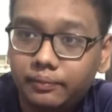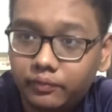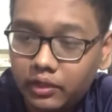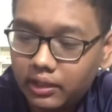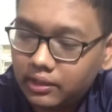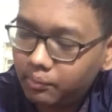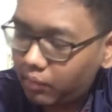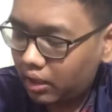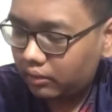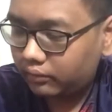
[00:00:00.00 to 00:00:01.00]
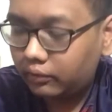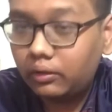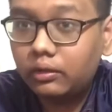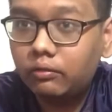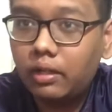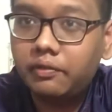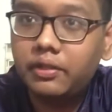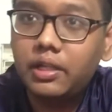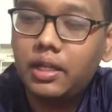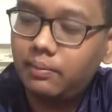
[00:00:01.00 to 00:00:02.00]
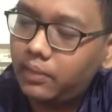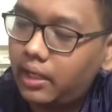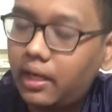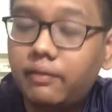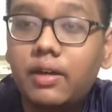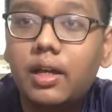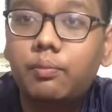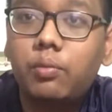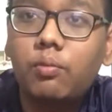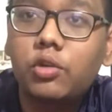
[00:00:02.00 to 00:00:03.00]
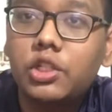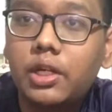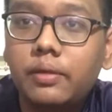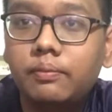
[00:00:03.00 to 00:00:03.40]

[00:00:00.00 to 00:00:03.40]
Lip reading: It is about 12 ringgit, but I got a promotion,